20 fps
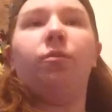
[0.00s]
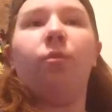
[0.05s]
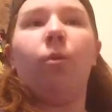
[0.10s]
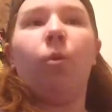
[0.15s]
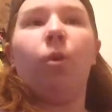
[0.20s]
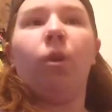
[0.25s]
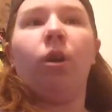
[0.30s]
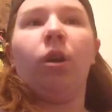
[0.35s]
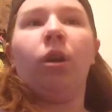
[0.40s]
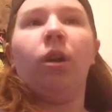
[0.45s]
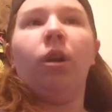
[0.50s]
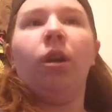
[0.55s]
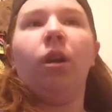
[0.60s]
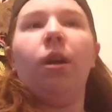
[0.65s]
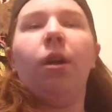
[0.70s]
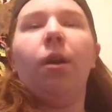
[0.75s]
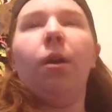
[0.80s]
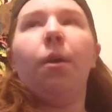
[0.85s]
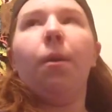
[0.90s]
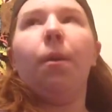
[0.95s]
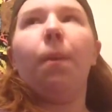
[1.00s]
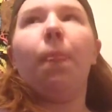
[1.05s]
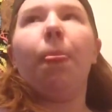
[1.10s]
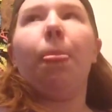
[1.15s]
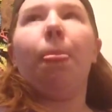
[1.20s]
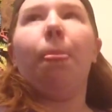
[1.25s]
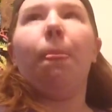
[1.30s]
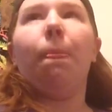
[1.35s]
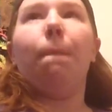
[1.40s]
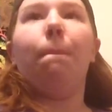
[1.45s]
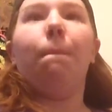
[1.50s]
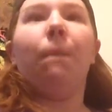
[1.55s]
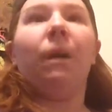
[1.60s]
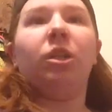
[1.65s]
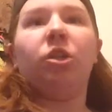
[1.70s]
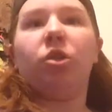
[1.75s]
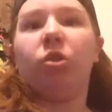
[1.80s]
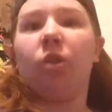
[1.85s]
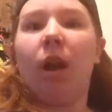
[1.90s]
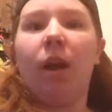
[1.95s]
for my
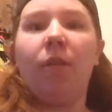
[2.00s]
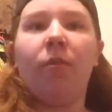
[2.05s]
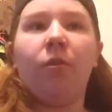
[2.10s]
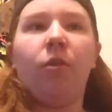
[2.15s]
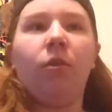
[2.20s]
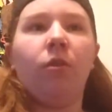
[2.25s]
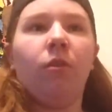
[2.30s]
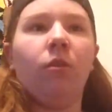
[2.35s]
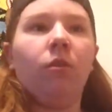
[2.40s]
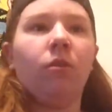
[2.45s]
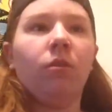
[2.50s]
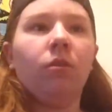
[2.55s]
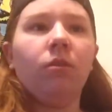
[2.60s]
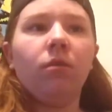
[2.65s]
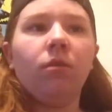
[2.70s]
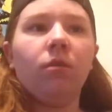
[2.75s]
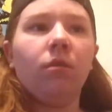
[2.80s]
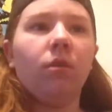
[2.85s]
travel,